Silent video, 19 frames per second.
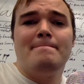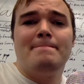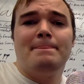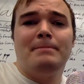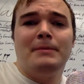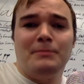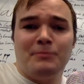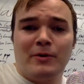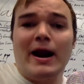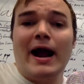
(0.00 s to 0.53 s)

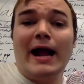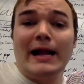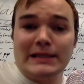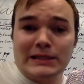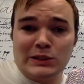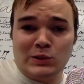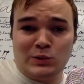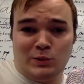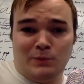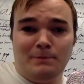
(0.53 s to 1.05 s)
be
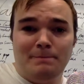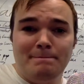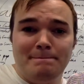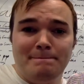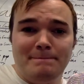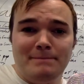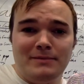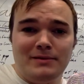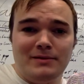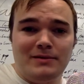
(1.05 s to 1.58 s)
practical,
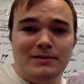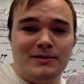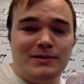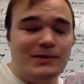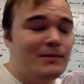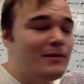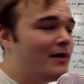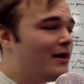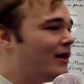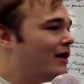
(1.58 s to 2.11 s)
you
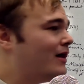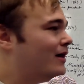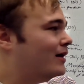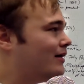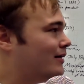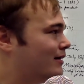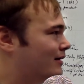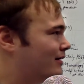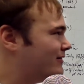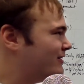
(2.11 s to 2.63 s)
know?
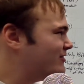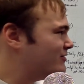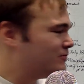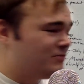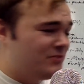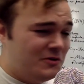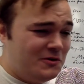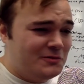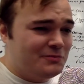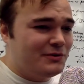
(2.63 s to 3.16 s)
That's
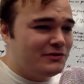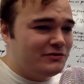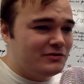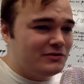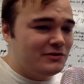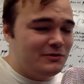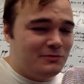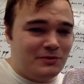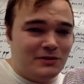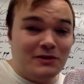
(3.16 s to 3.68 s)
very much
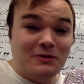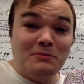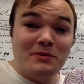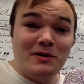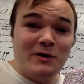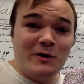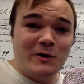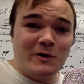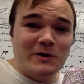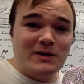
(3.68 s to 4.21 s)
going to be an
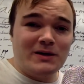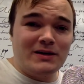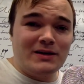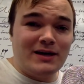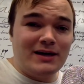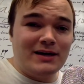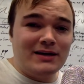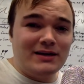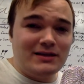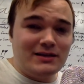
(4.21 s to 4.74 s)
American
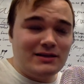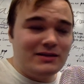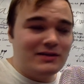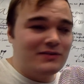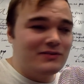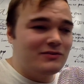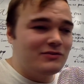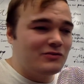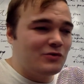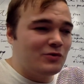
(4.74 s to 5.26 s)
idea
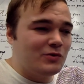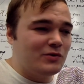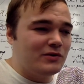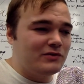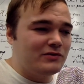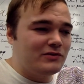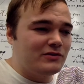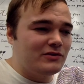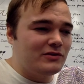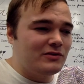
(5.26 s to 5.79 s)
that's going
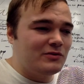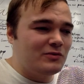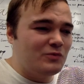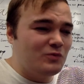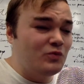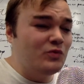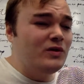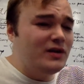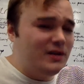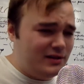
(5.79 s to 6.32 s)
to
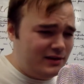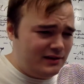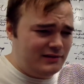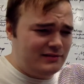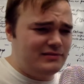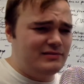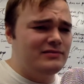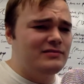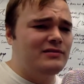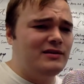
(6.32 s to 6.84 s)
really
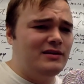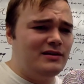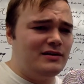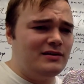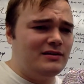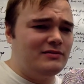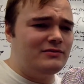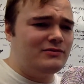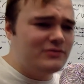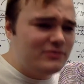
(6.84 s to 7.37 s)

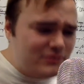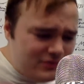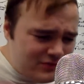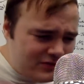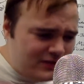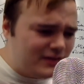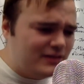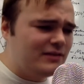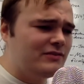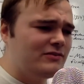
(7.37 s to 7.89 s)

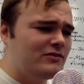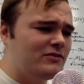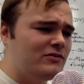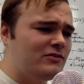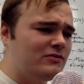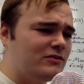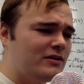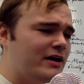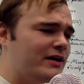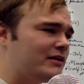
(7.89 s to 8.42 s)
sink into the
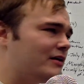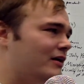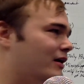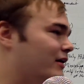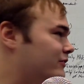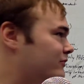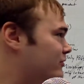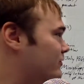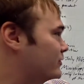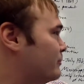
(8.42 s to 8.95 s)

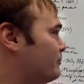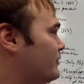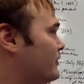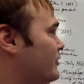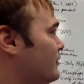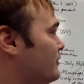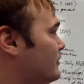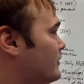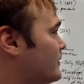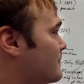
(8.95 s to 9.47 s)
zeitgeist of the
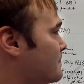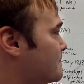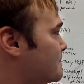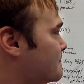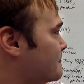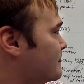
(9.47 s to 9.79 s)
period.